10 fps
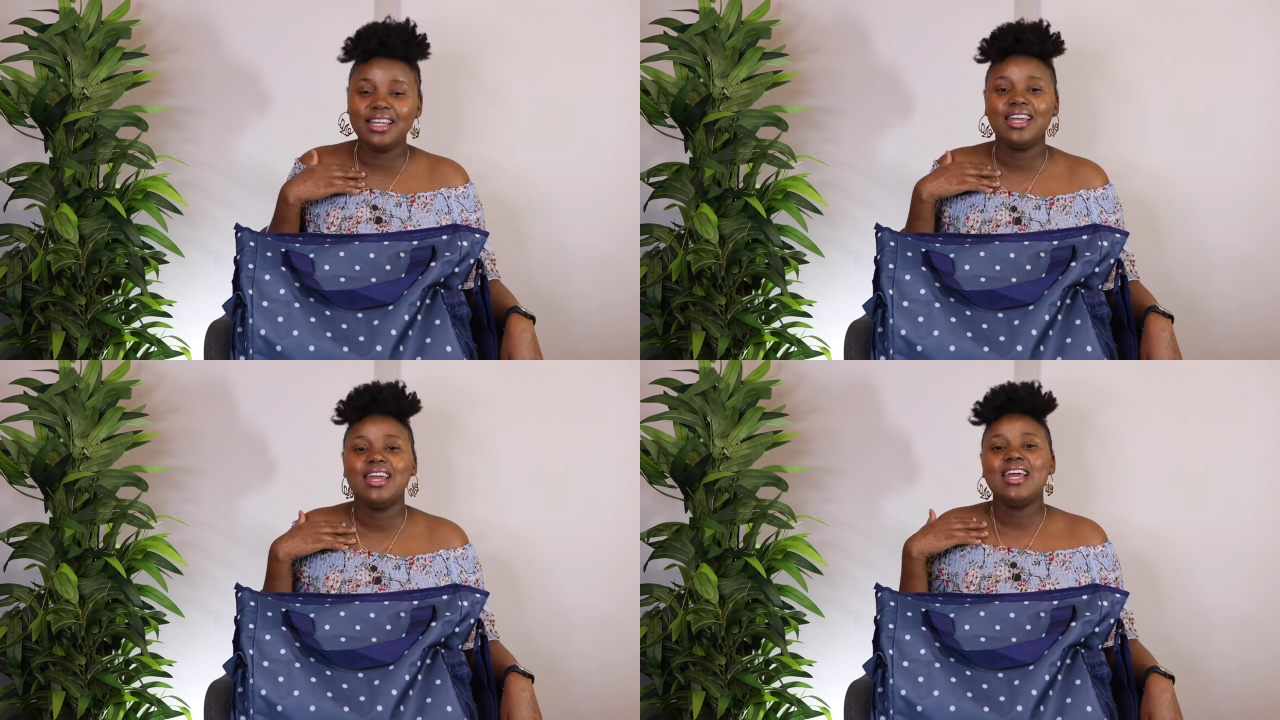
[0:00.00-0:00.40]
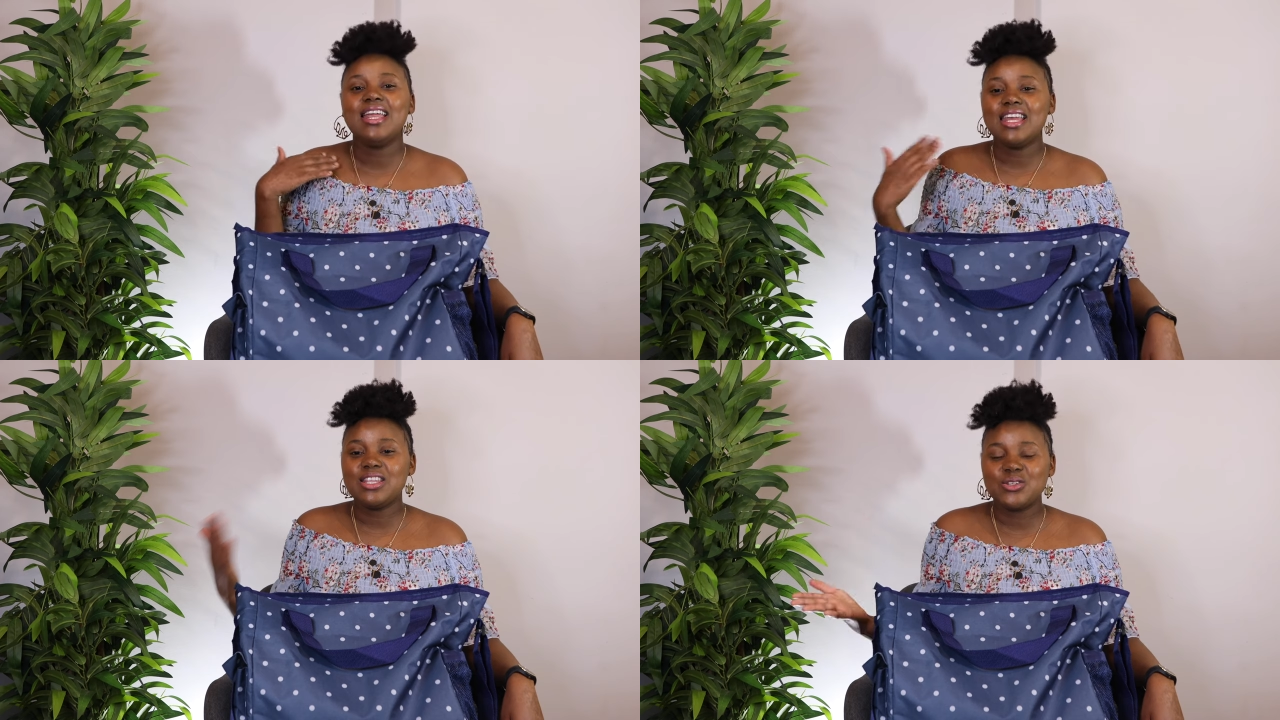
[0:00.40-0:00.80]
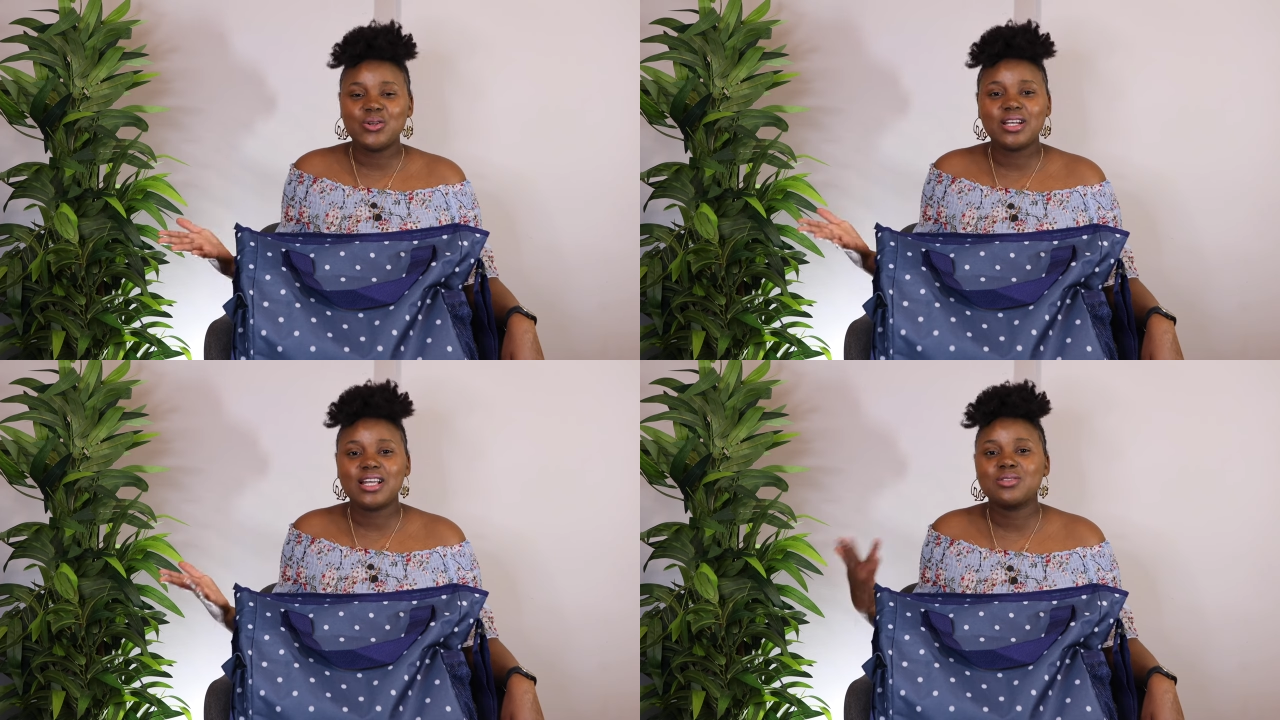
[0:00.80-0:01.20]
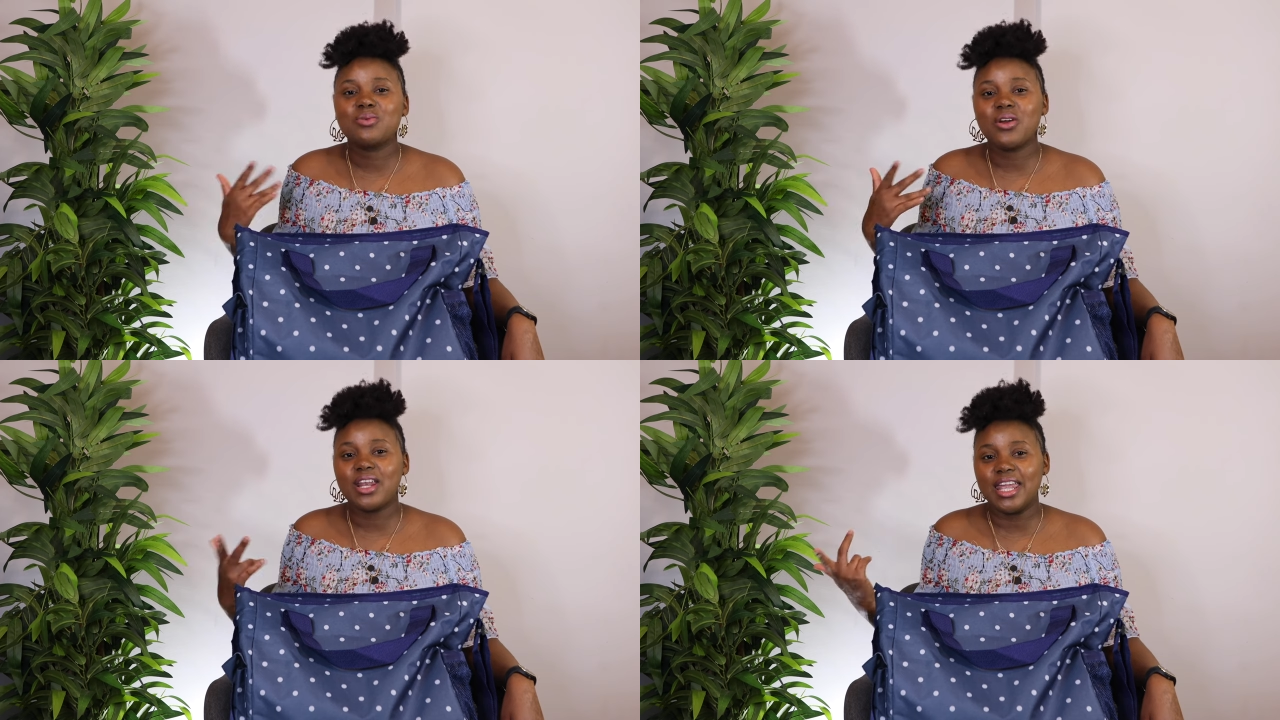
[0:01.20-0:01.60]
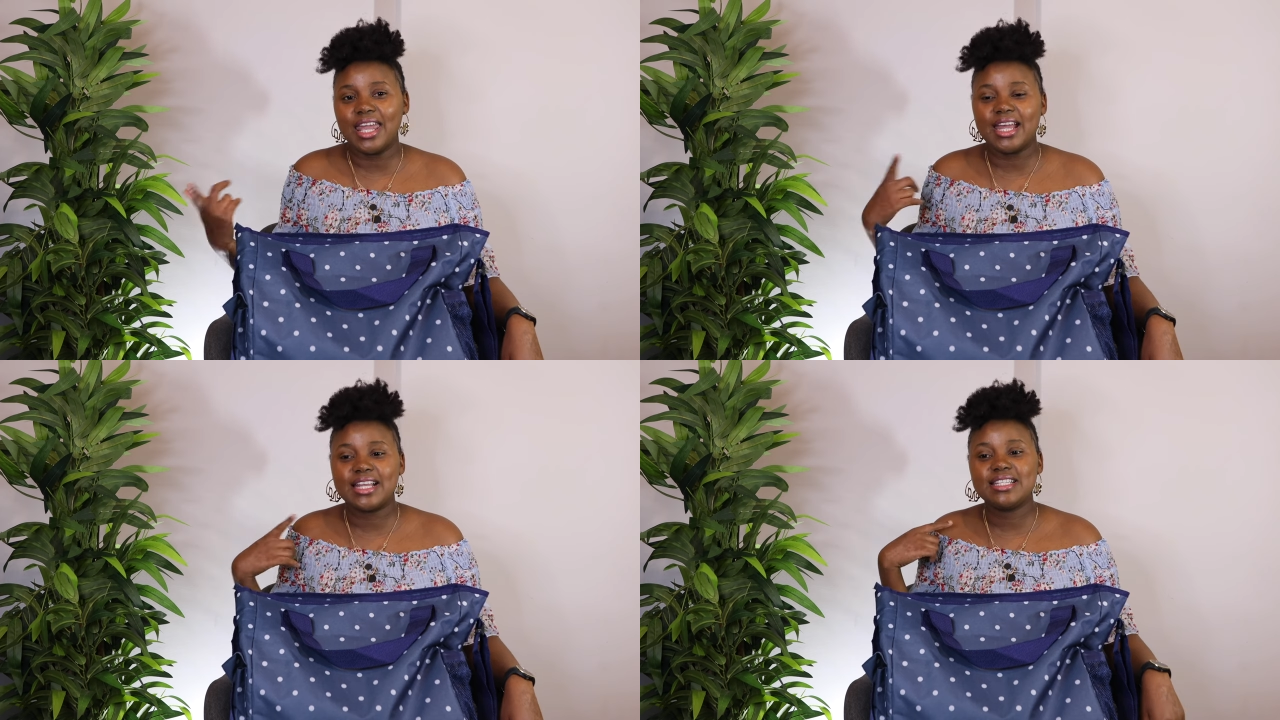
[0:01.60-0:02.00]
And they told us we're gonna
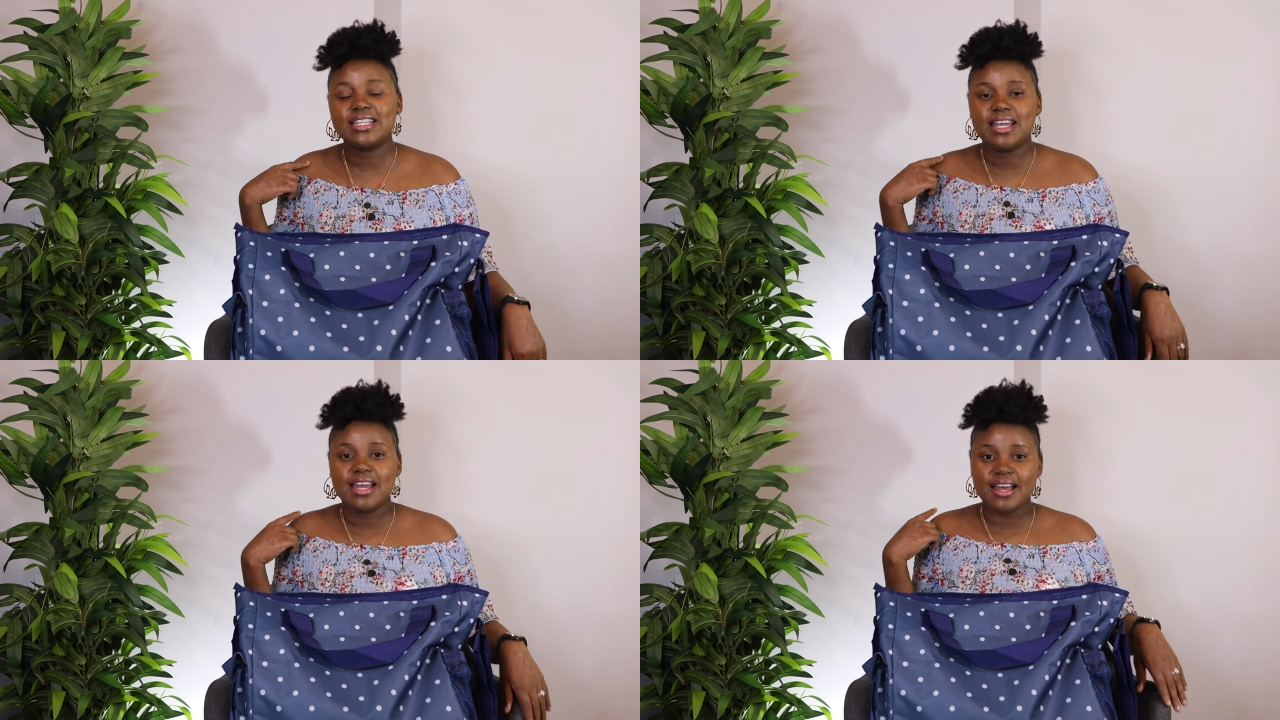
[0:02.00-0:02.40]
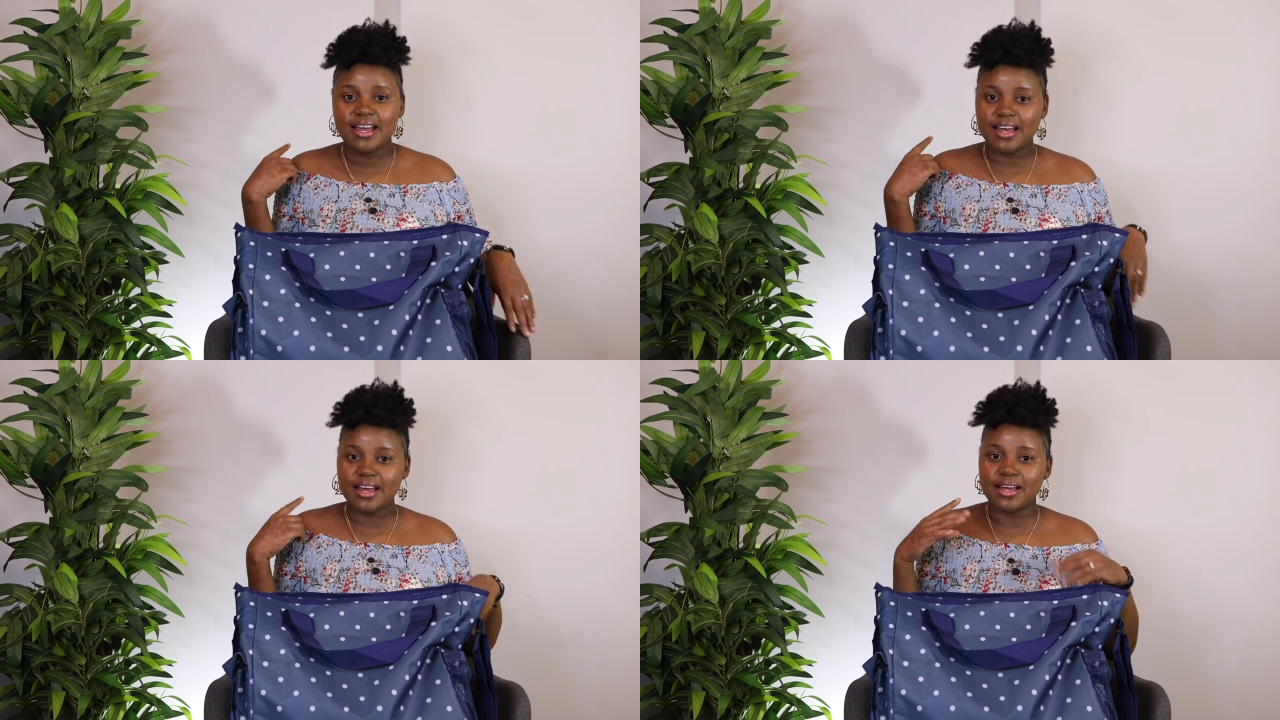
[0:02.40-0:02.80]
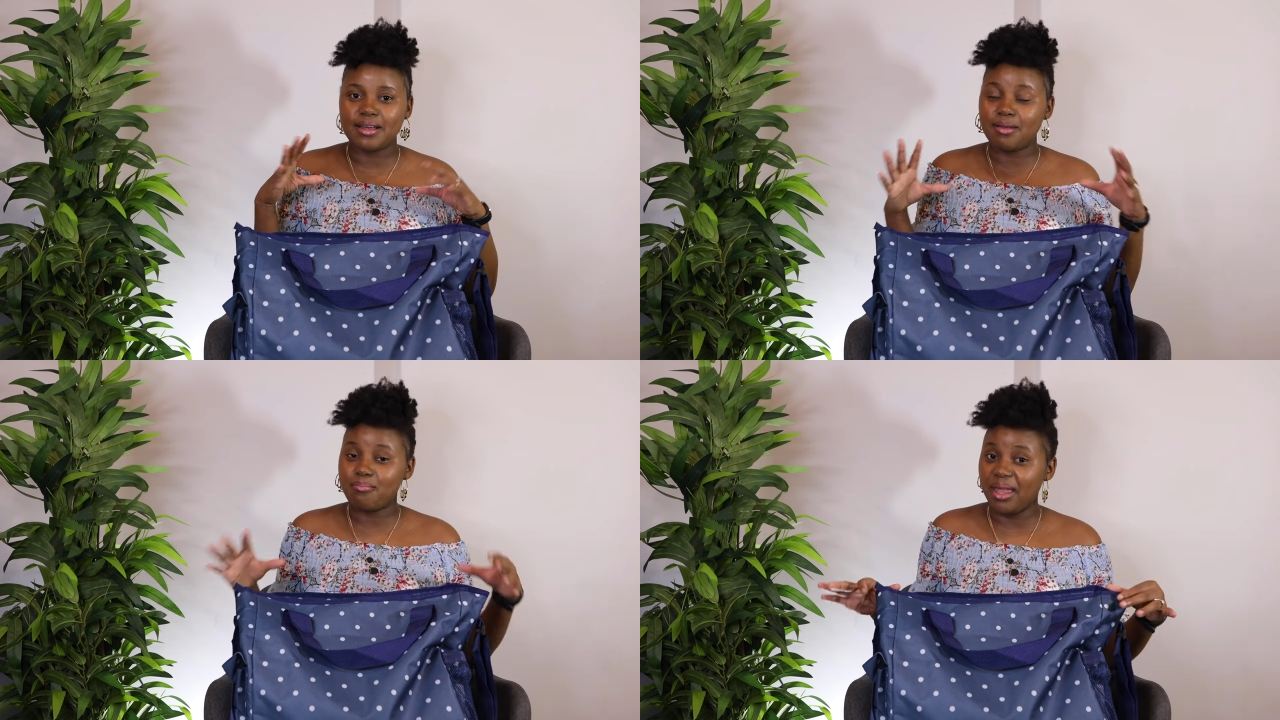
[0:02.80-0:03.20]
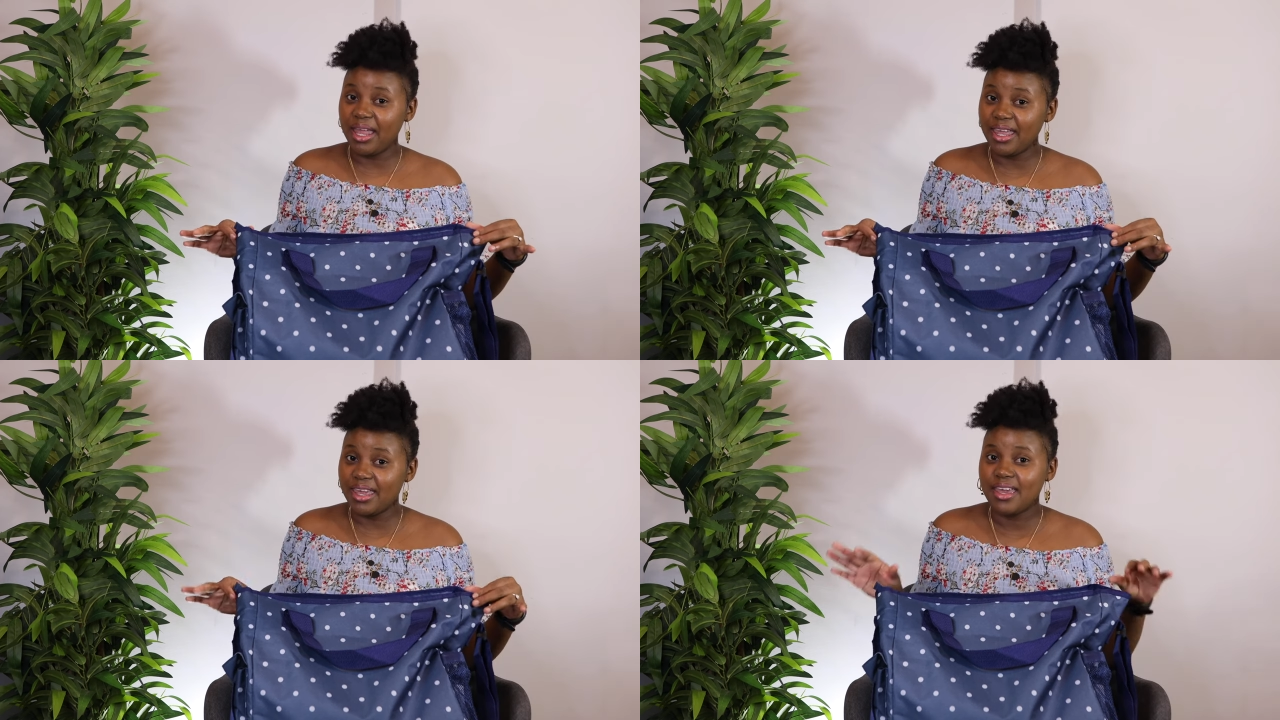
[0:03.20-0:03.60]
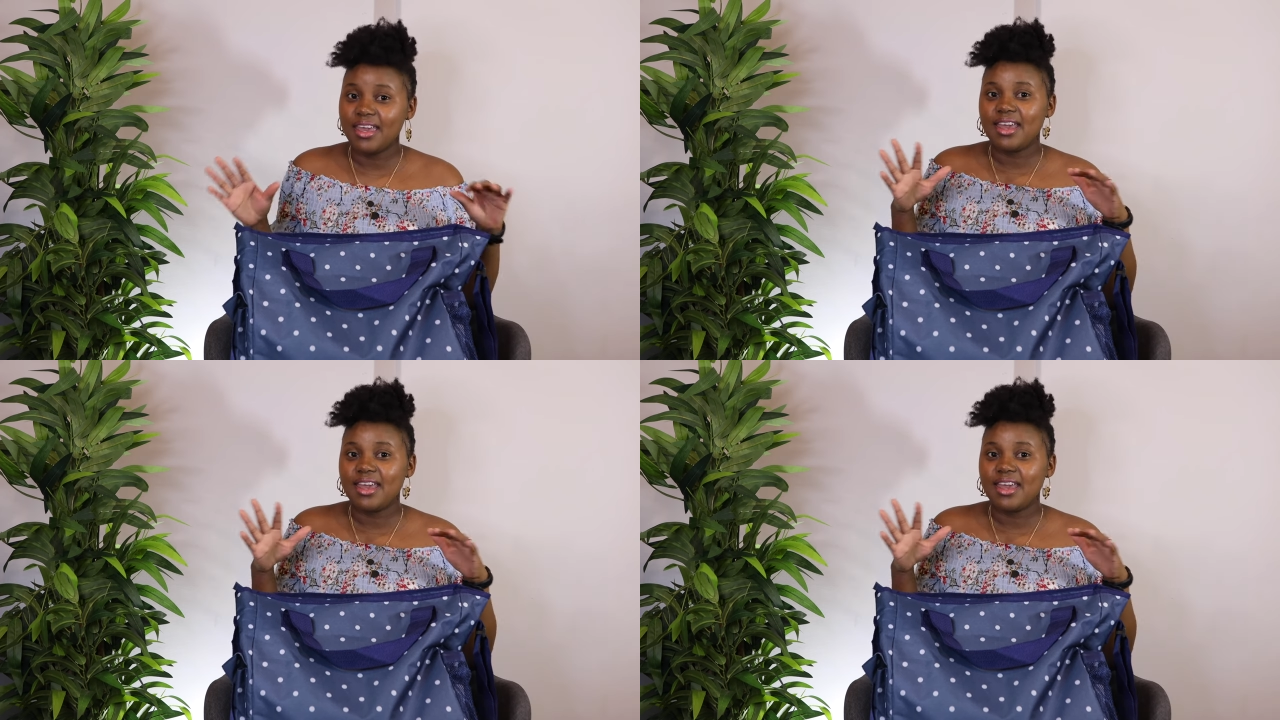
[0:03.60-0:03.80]
get a bag